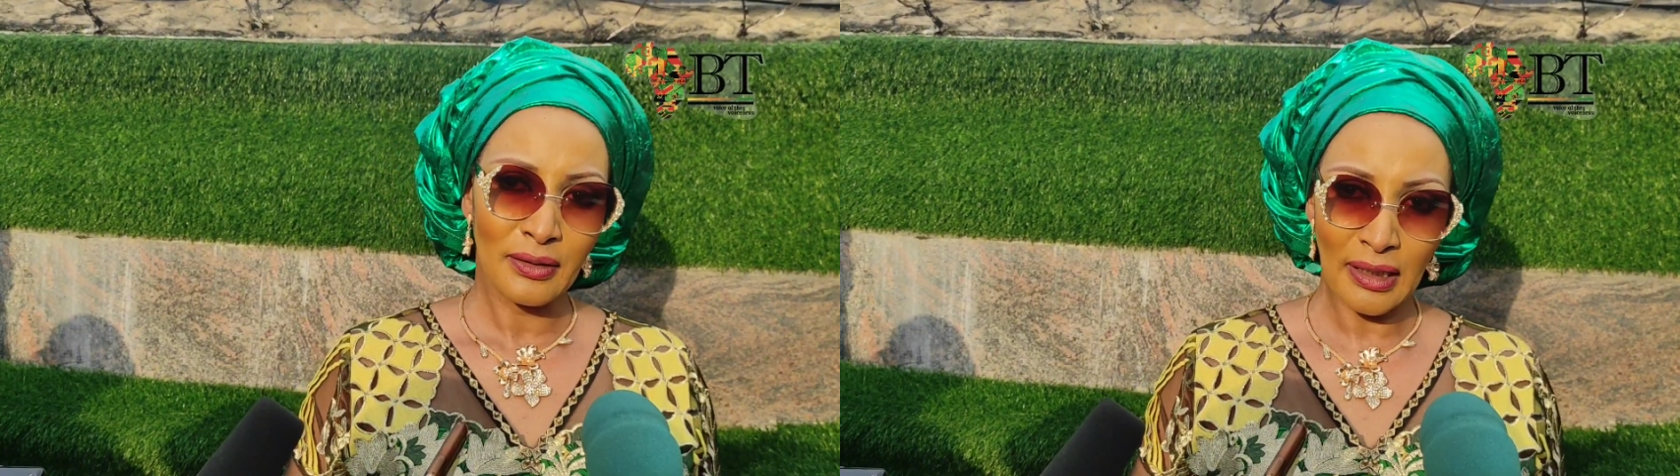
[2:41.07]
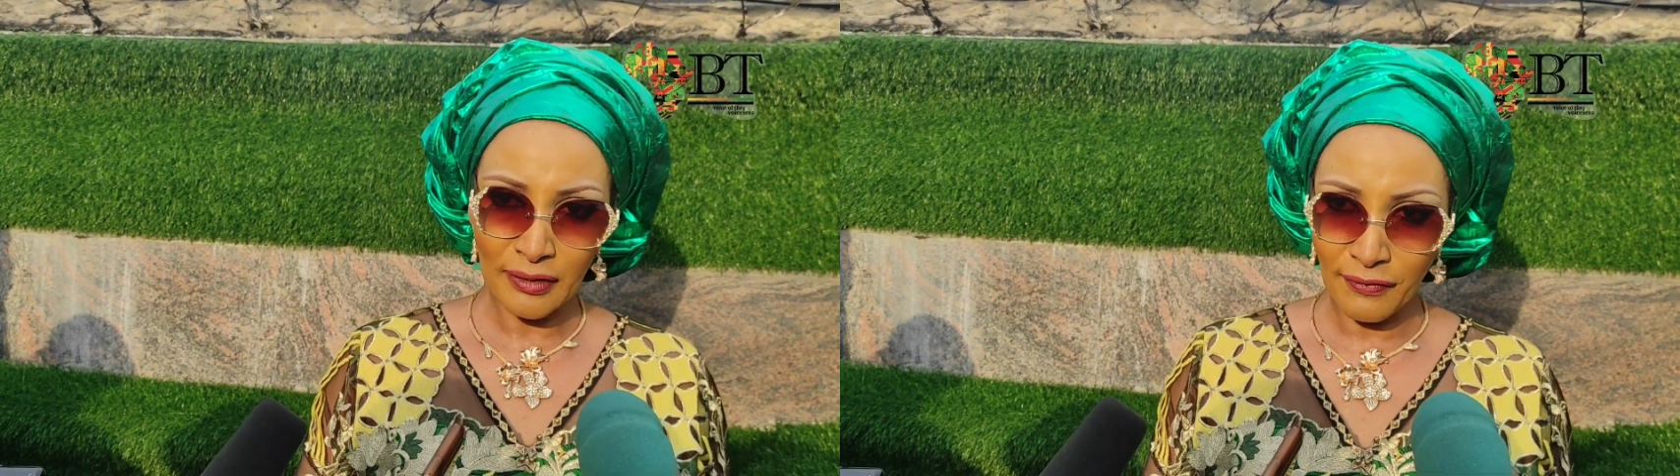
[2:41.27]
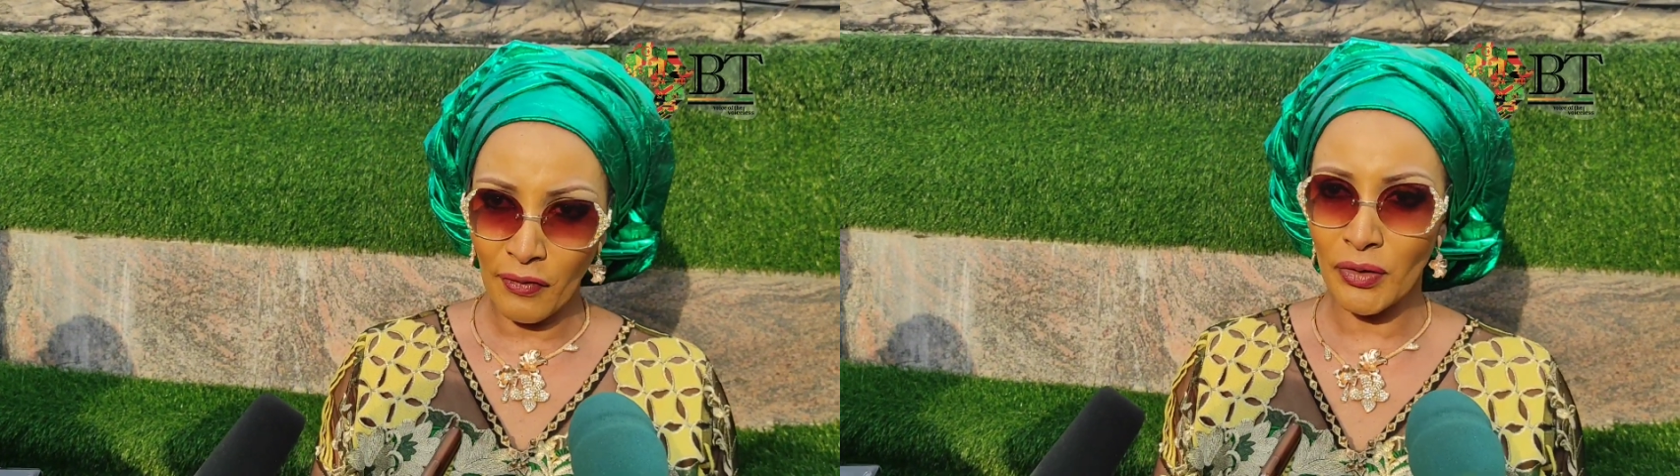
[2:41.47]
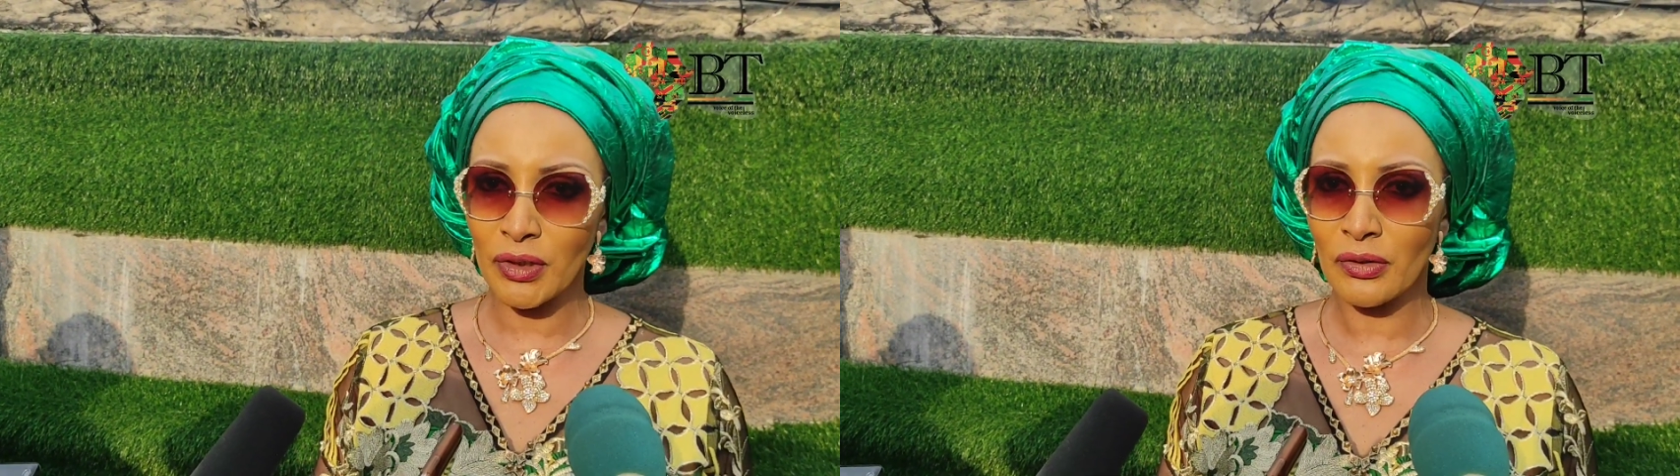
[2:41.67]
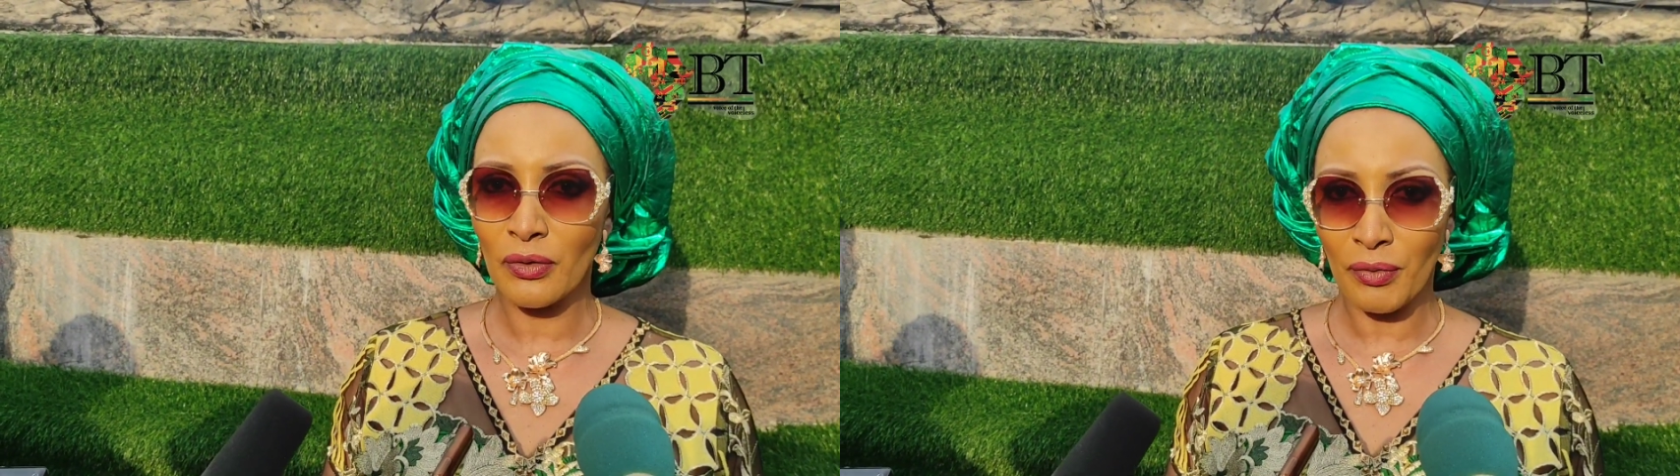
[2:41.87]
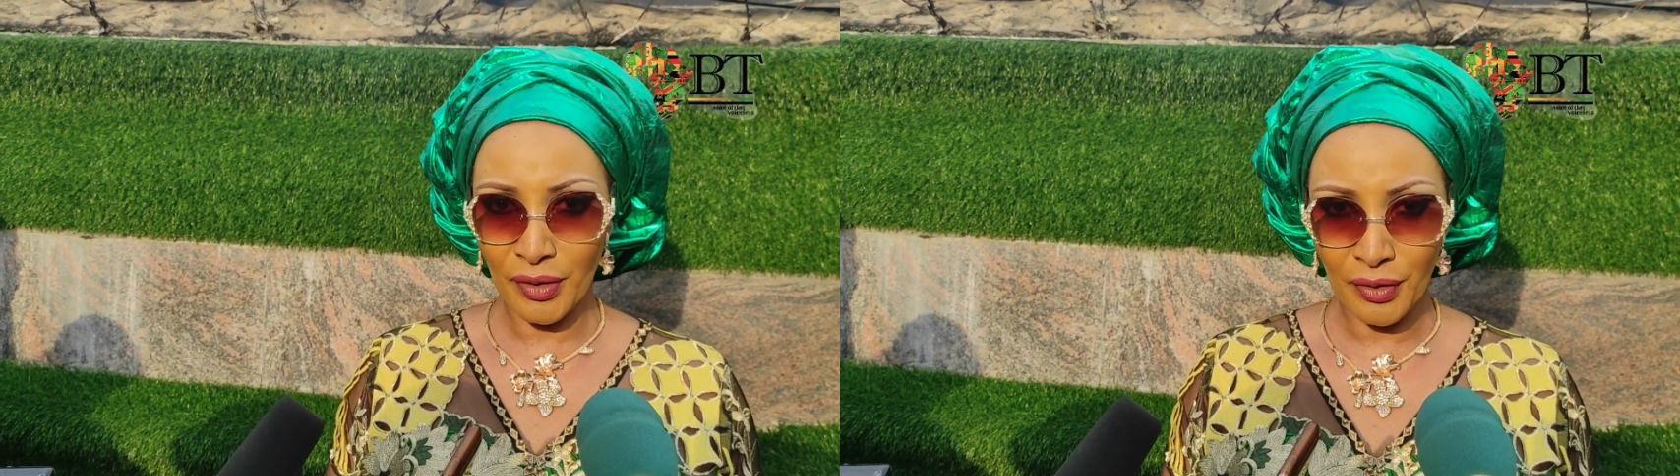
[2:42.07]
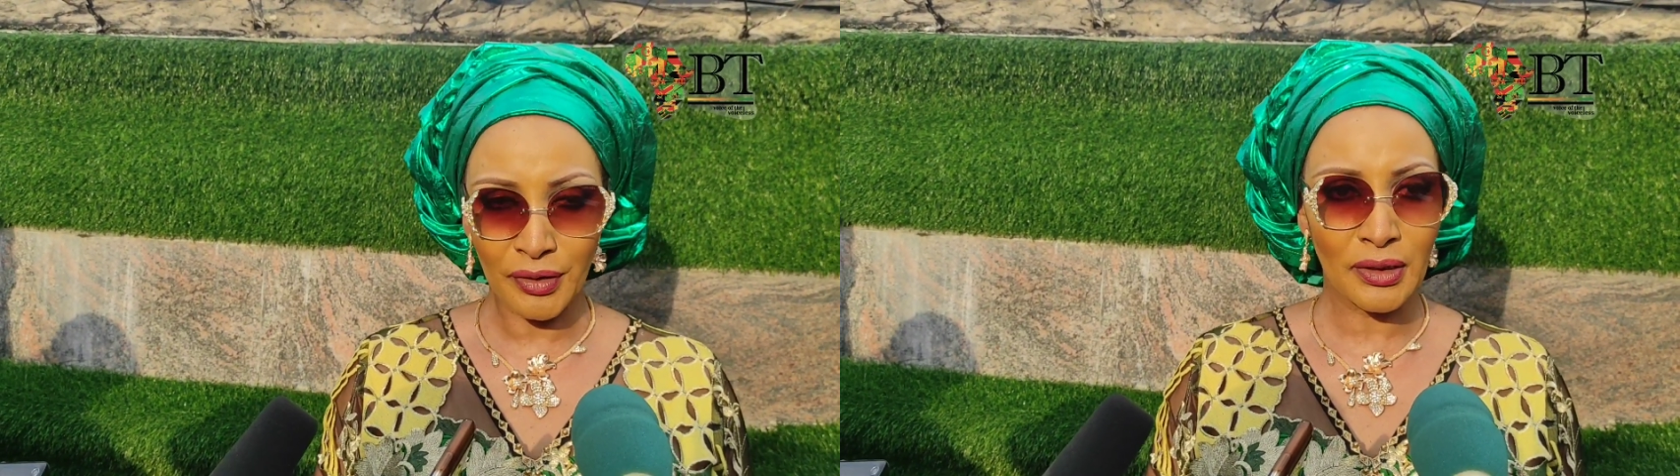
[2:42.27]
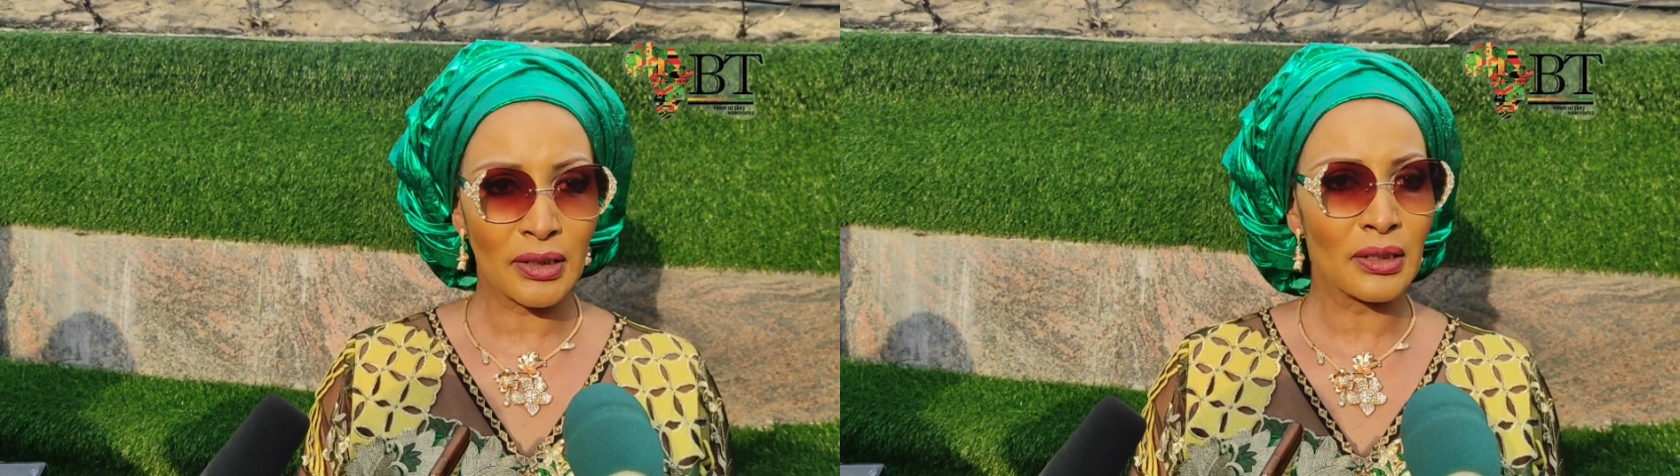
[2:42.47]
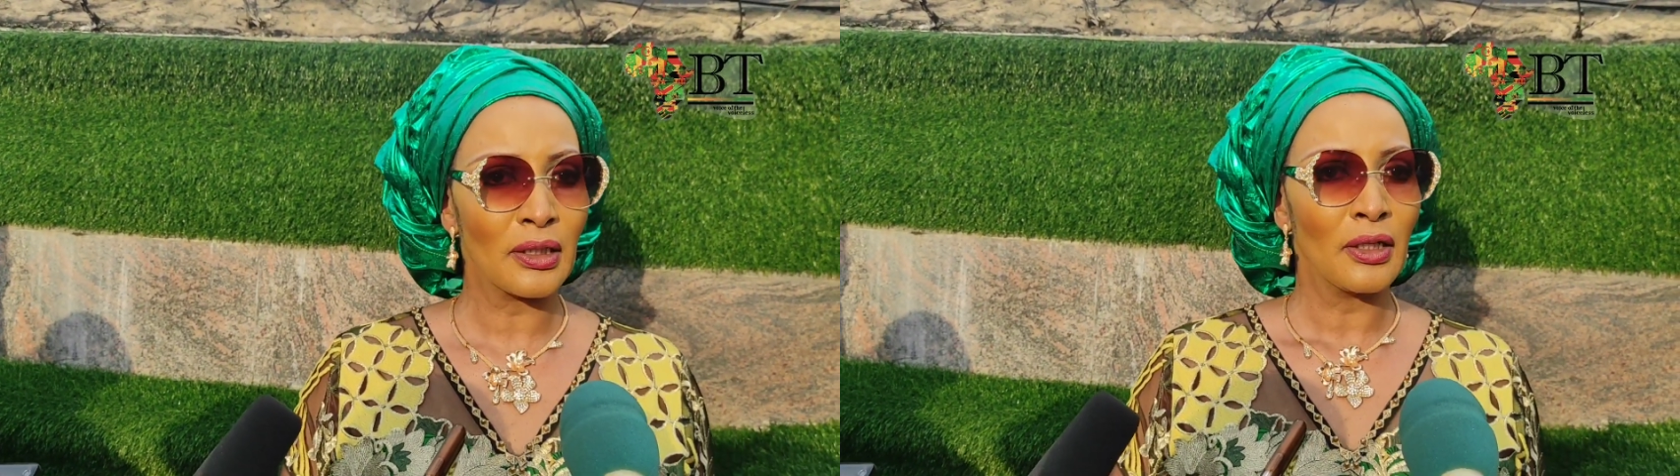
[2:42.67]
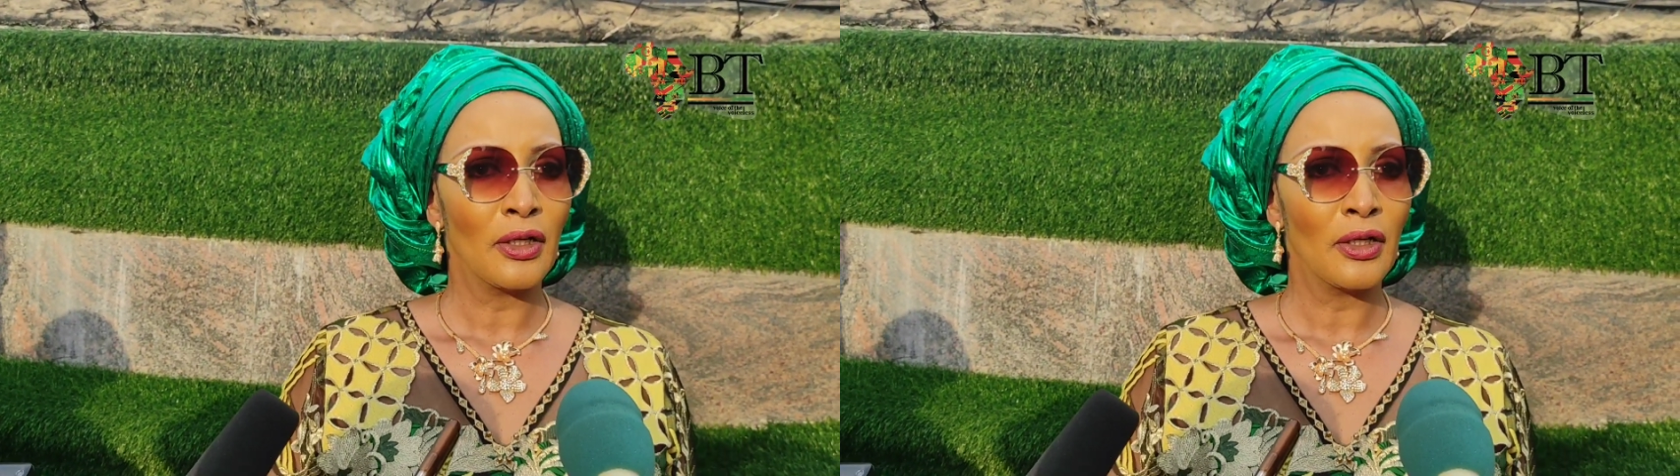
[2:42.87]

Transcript: that fought with us,